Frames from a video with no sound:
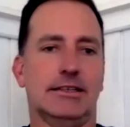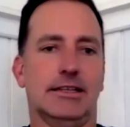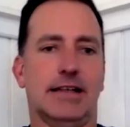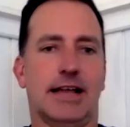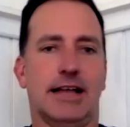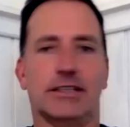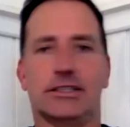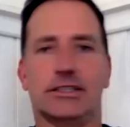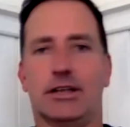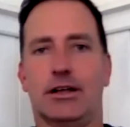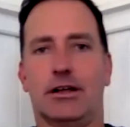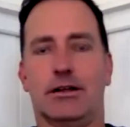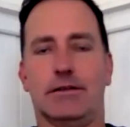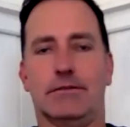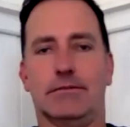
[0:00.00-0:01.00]
I
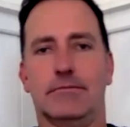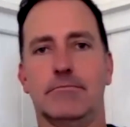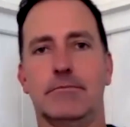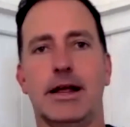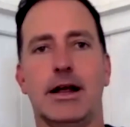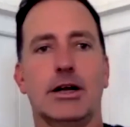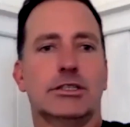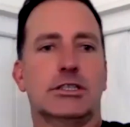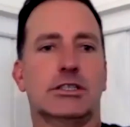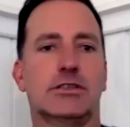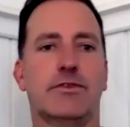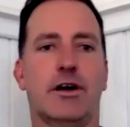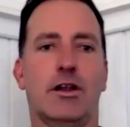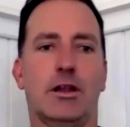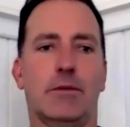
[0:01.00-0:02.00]
saw marriages
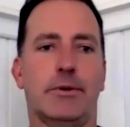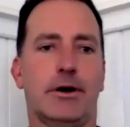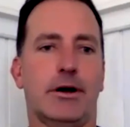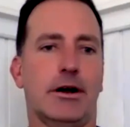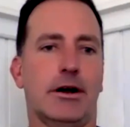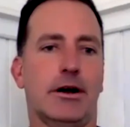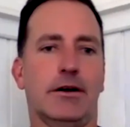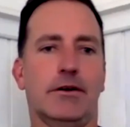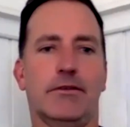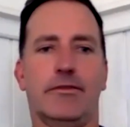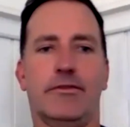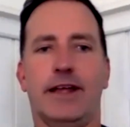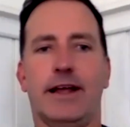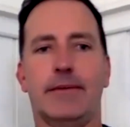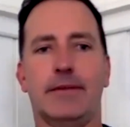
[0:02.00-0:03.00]
fall apart,
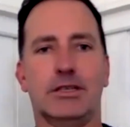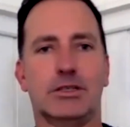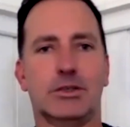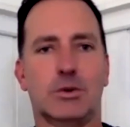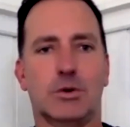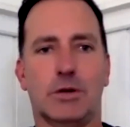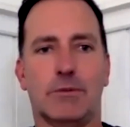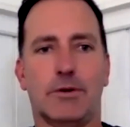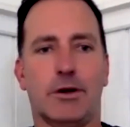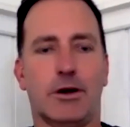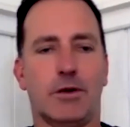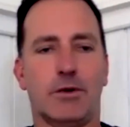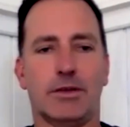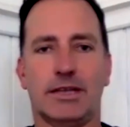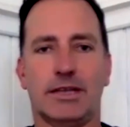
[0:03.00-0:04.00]
families torn
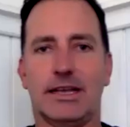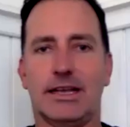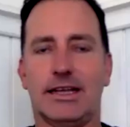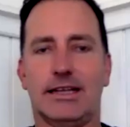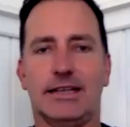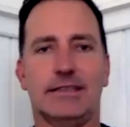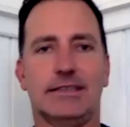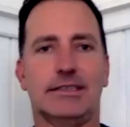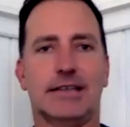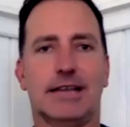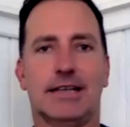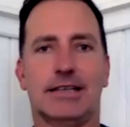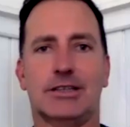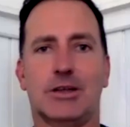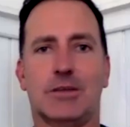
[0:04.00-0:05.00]
apart with kids. I
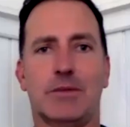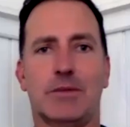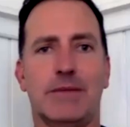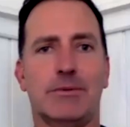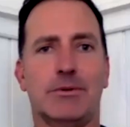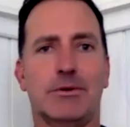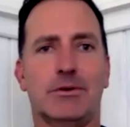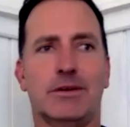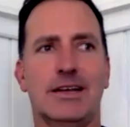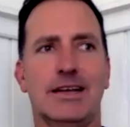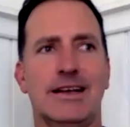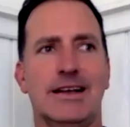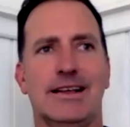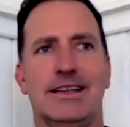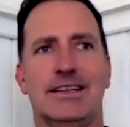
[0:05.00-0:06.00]
saw people
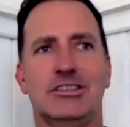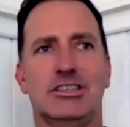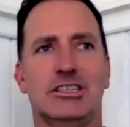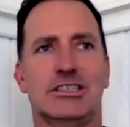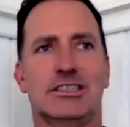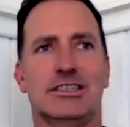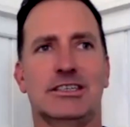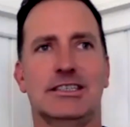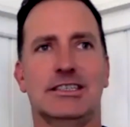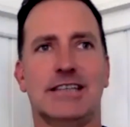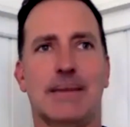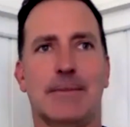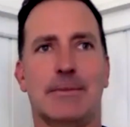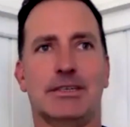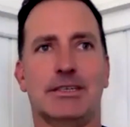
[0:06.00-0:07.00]
just
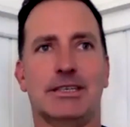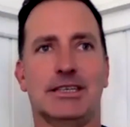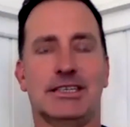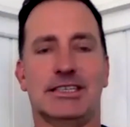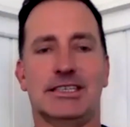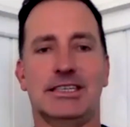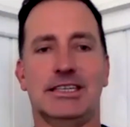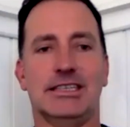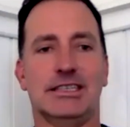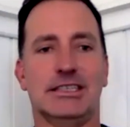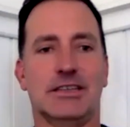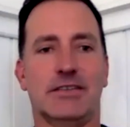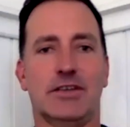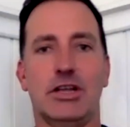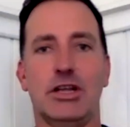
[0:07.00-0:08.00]
step into seasons
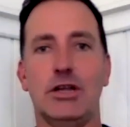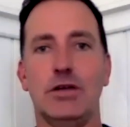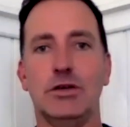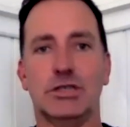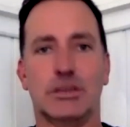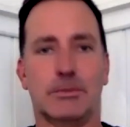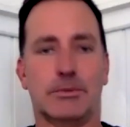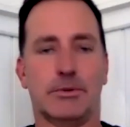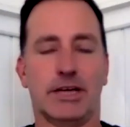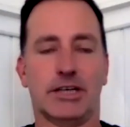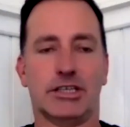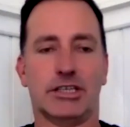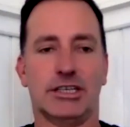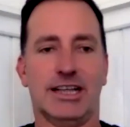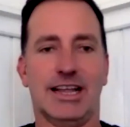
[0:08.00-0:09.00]
of huge
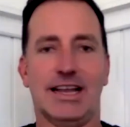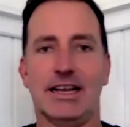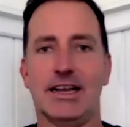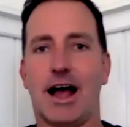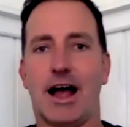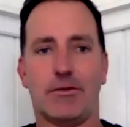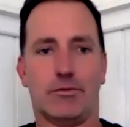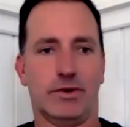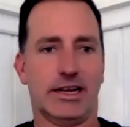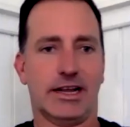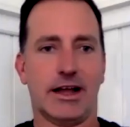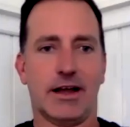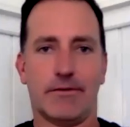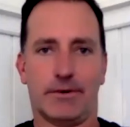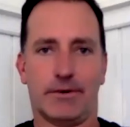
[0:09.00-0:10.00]
depression and not
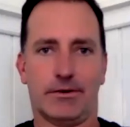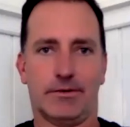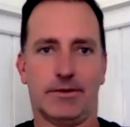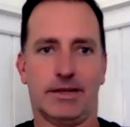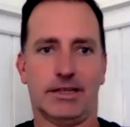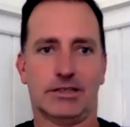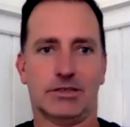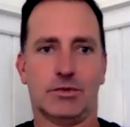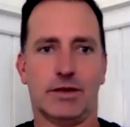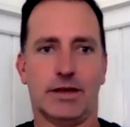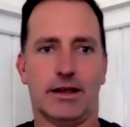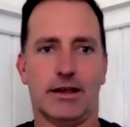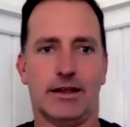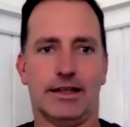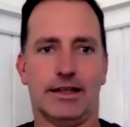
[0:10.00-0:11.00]
recover as well.